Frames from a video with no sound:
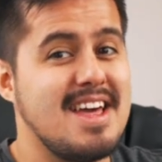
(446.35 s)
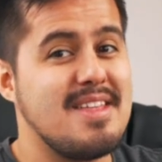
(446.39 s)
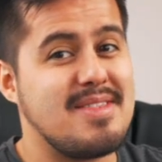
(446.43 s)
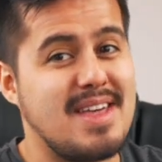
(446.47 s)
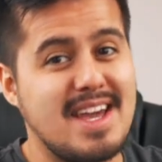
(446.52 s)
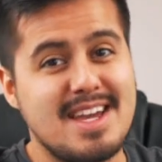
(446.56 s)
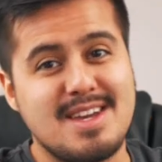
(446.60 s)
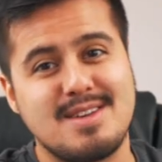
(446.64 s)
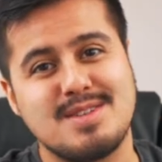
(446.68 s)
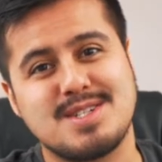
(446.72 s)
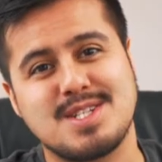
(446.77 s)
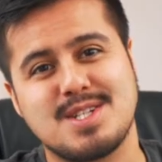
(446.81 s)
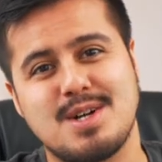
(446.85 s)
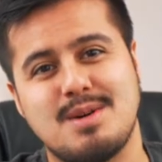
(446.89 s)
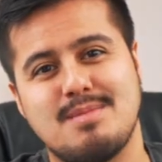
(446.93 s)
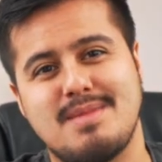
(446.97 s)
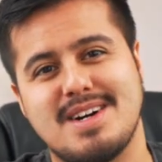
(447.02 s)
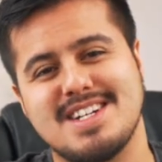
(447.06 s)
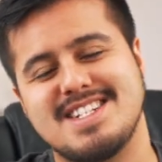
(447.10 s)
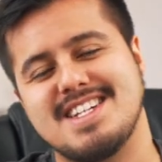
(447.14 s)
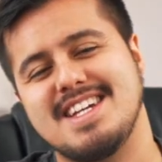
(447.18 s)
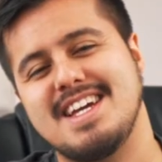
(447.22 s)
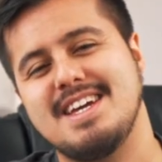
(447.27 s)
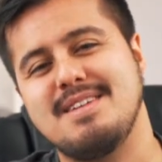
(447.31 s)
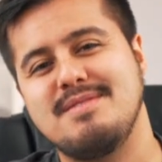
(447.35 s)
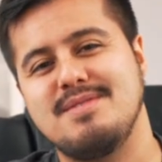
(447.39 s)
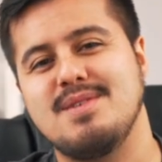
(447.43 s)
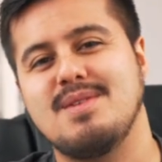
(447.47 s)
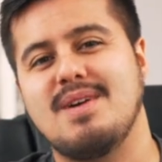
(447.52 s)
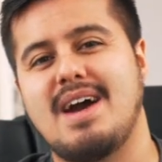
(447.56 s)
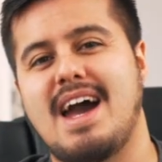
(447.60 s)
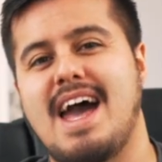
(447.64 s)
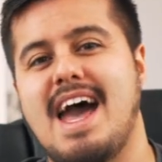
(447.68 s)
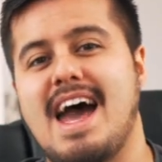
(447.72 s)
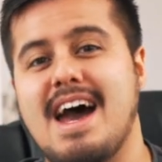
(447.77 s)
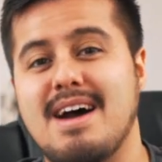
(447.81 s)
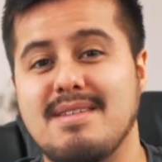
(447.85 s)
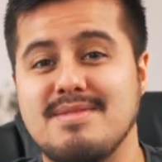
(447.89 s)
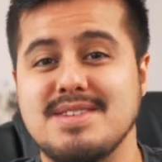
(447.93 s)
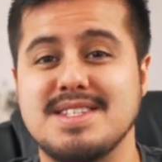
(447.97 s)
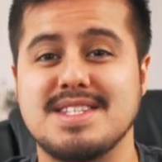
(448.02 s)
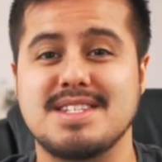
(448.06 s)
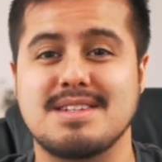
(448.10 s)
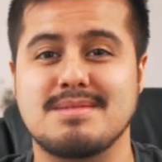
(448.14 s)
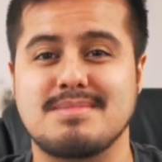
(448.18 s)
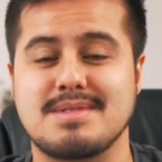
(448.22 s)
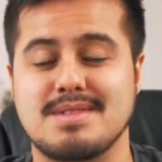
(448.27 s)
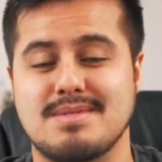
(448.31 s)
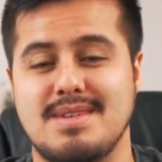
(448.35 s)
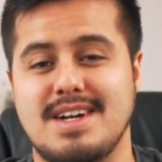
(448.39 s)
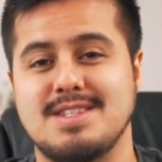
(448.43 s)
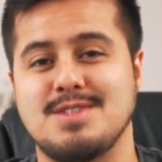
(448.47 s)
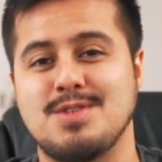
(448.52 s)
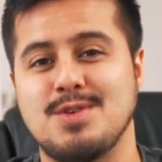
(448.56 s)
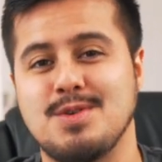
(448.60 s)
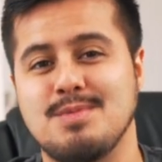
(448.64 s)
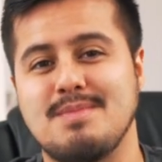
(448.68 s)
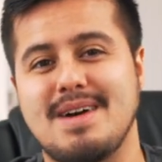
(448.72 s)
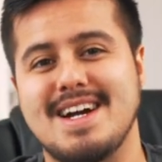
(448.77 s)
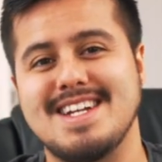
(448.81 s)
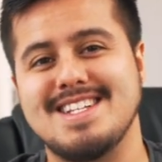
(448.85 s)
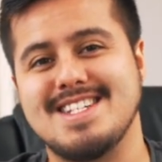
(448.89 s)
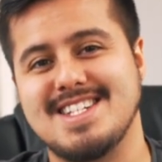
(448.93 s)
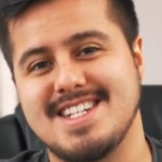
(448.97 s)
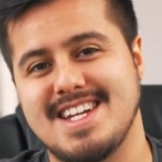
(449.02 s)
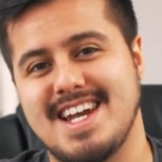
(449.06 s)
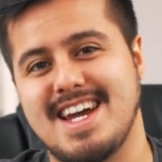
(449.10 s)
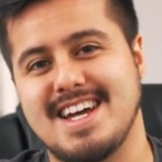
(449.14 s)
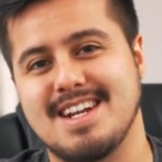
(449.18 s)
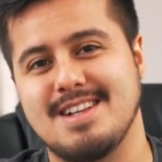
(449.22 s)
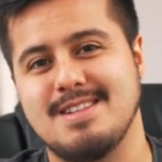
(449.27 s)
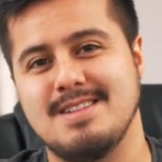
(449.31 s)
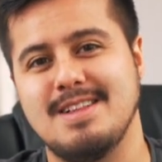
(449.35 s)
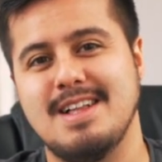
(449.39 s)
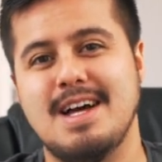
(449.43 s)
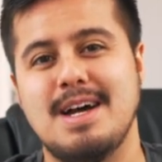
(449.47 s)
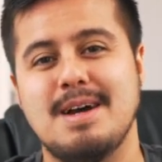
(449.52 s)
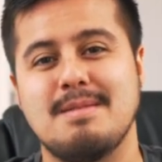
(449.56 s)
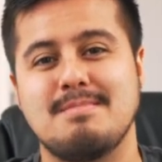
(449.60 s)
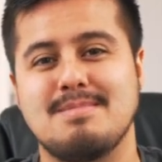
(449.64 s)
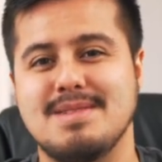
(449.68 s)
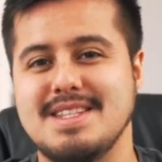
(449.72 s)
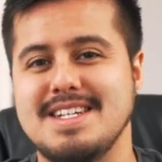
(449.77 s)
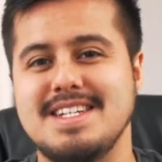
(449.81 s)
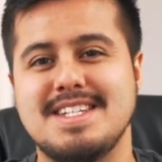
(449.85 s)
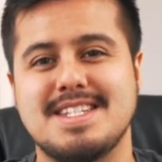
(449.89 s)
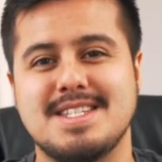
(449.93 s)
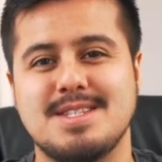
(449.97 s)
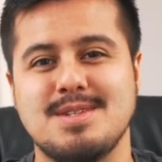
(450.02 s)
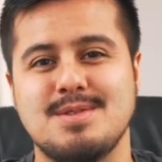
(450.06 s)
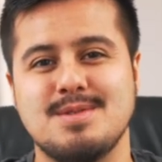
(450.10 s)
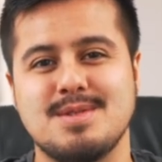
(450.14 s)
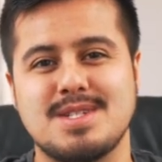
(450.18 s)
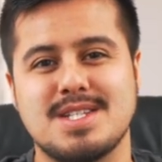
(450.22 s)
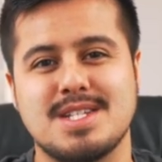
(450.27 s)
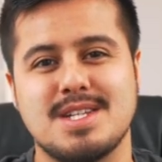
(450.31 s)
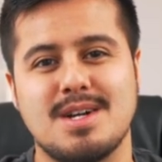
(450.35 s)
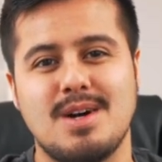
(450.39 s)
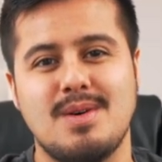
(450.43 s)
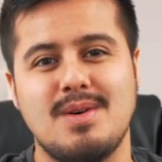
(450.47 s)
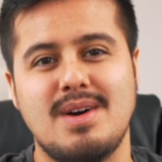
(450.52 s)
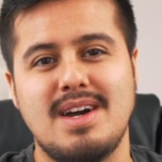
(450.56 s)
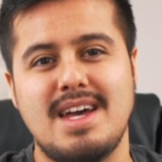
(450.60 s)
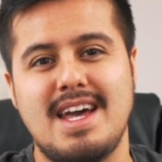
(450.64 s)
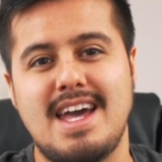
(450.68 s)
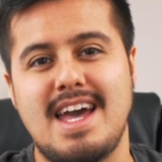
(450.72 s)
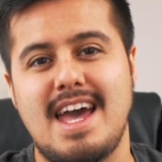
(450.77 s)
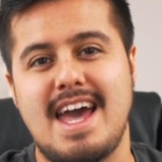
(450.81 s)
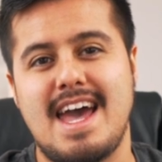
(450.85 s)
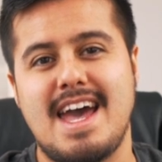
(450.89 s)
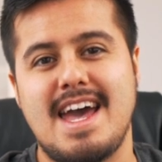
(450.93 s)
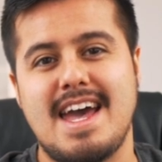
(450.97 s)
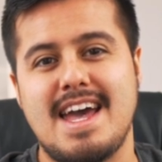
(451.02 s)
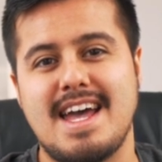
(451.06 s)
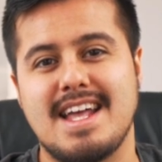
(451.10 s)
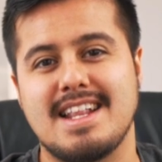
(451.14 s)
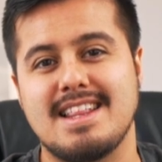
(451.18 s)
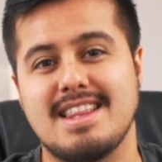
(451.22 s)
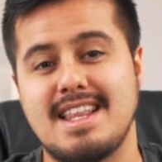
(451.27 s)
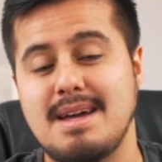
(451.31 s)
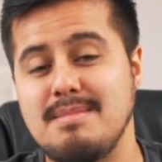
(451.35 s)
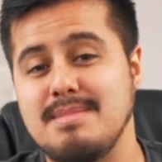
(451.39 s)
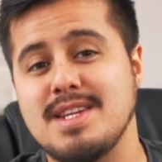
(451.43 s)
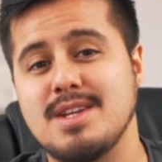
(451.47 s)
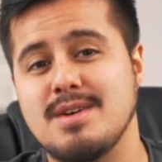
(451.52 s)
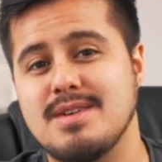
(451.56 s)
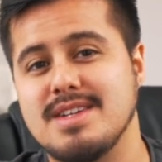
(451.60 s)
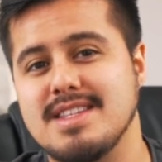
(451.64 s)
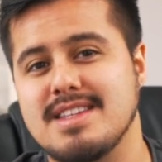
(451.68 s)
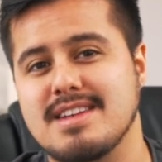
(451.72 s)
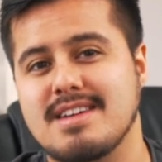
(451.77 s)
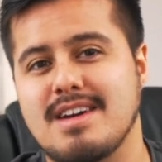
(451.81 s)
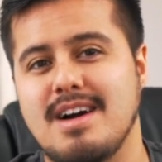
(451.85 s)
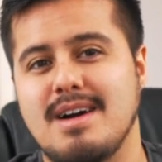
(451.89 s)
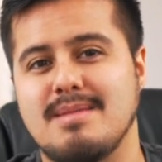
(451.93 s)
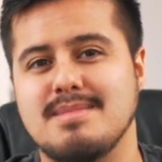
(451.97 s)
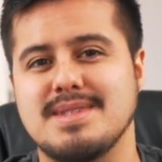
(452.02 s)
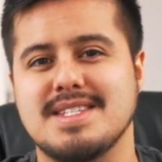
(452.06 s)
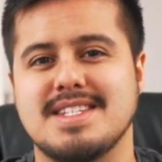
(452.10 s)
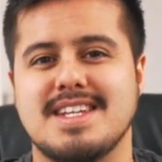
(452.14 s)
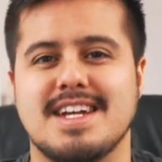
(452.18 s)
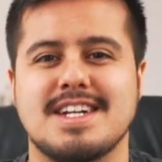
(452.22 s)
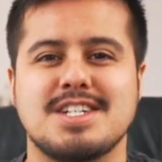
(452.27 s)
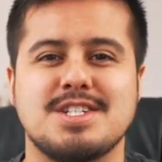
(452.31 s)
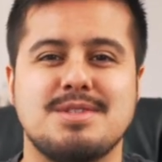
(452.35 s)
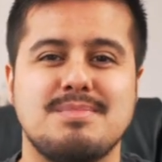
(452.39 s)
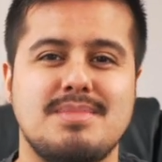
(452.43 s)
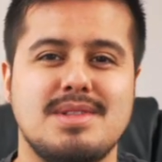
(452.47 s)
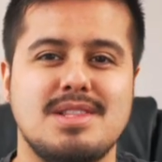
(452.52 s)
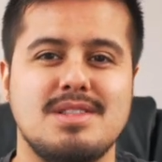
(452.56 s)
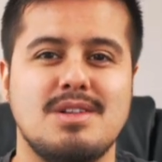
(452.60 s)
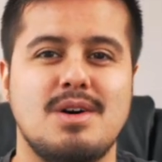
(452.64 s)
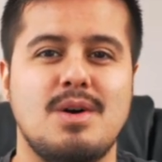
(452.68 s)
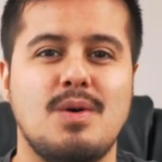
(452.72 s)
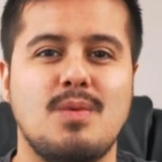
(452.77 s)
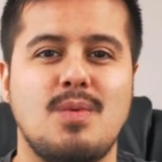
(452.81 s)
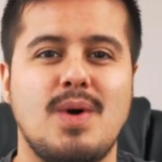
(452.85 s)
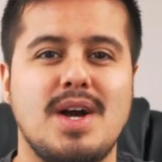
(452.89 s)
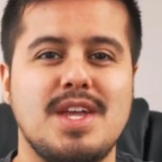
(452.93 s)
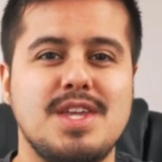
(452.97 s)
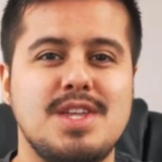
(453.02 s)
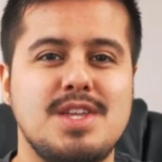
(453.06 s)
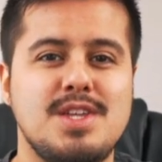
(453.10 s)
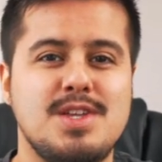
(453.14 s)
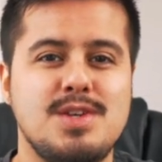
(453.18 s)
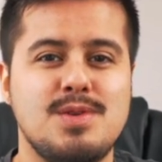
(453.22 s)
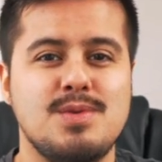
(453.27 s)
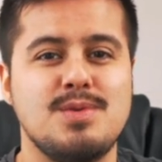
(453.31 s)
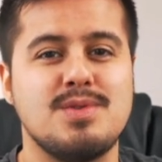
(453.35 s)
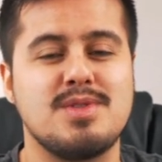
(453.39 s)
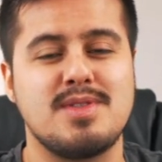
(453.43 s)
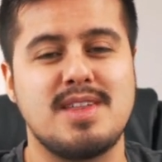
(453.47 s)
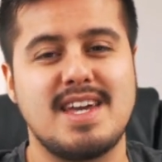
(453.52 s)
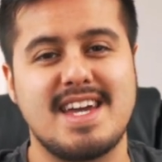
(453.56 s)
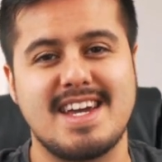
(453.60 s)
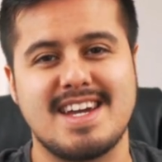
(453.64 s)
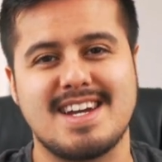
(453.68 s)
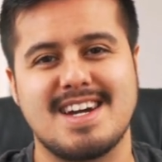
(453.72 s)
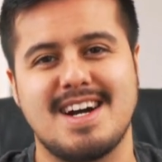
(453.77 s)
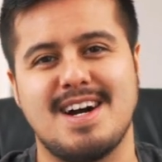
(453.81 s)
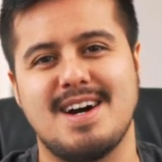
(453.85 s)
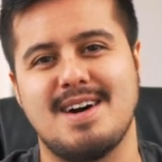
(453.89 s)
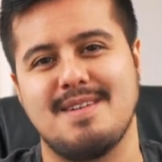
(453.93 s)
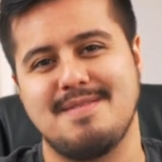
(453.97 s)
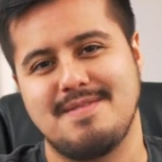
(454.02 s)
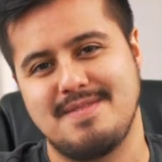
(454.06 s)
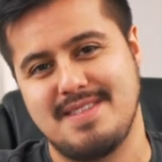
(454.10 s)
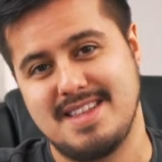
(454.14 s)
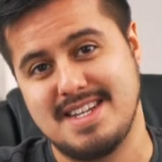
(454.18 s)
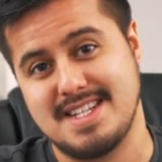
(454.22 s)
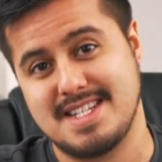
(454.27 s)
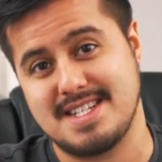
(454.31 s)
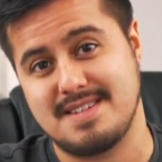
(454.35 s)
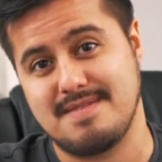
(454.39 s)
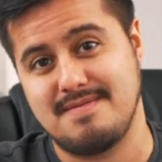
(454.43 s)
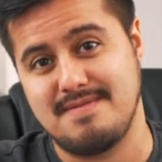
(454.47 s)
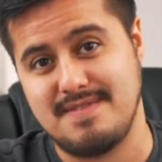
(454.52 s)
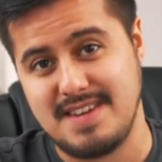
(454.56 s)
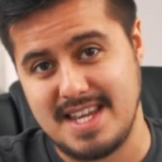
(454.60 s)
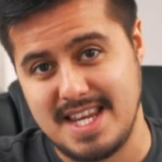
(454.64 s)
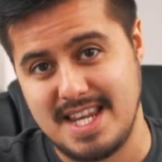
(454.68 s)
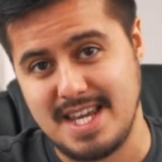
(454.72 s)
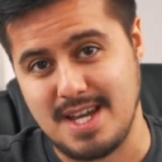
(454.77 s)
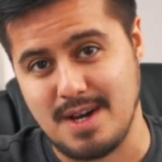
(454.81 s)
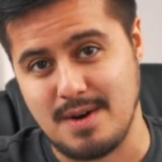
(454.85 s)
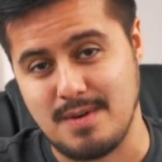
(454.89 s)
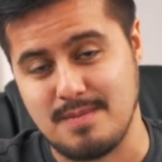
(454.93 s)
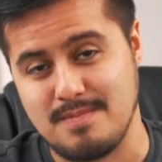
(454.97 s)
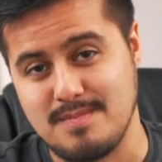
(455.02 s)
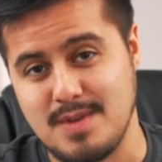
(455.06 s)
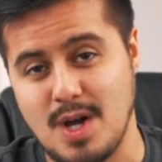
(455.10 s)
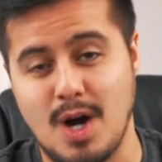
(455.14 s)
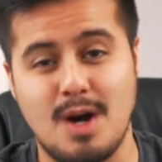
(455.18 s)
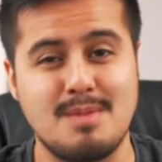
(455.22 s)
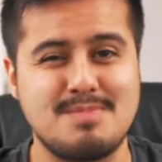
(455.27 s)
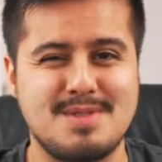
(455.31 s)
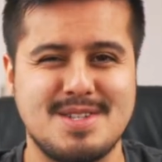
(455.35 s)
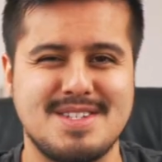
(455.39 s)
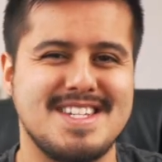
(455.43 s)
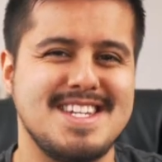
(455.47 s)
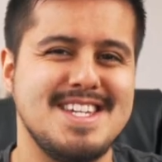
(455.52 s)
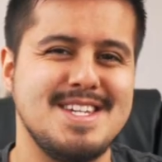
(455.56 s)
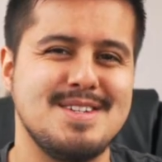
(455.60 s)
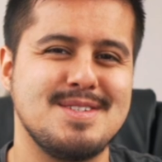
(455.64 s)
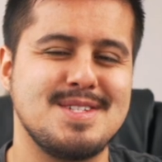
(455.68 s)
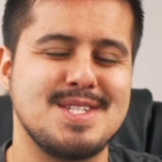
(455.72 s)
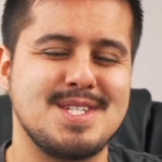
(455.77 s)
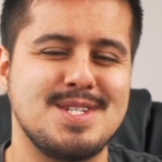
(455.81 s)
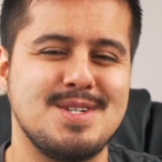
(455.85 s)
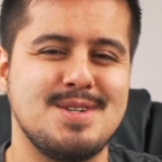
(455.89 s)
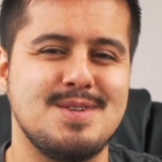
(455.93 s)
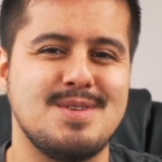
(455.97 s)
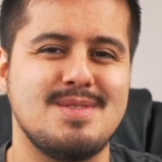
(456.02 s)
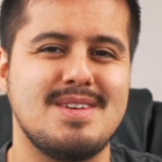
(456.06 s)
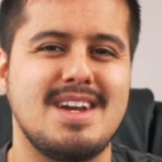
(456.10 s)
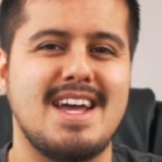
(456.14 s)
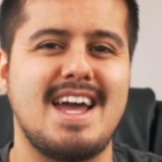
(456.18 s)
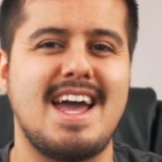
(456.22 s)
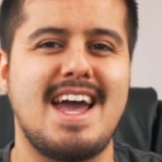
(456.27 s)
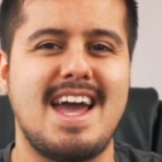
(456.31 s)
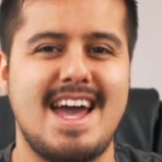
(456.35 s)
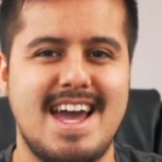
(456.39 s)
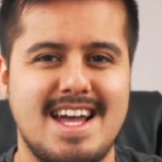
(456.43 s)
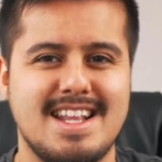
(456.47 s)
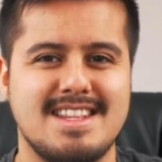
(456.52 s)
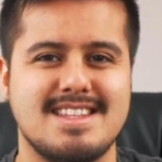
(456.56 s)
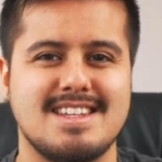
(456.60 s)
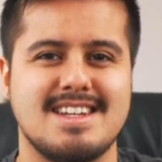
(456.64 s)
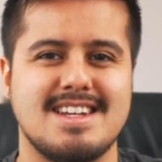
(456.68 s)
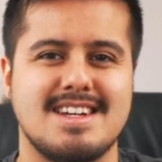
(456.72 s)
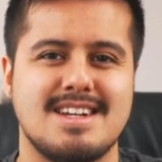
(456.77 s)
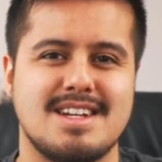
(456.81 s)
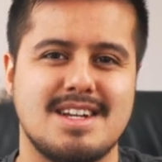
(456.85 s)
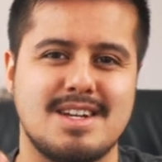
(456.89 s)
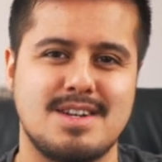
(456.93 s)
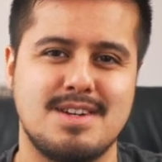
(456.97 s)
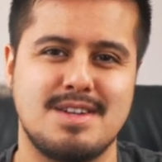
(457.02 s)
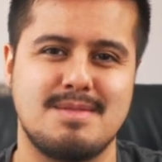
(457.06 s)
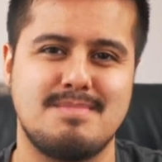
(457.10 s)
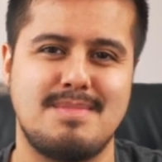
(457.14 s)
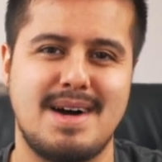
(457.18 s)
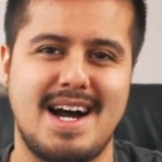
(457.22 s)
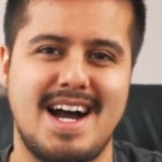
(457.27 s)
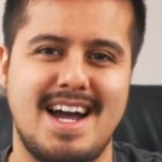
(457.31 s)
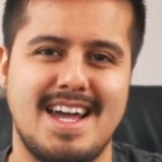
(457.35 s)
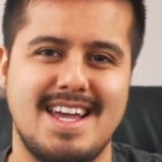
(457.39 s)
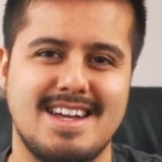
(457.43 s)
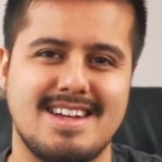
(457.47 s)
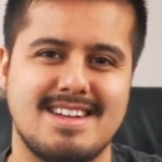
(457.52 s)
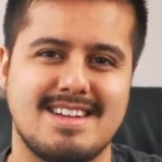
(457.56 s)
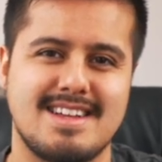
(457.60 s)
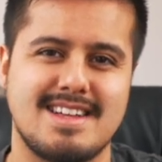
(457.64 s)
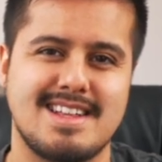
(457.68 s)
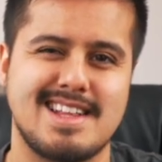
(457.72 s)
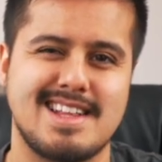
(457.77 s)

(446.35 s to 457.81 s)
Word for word: Thank you so much. If you haven't subscribed to my channel, please do so and let me know in the comment section below what you think of this video. Hope to see you soon and goodbye.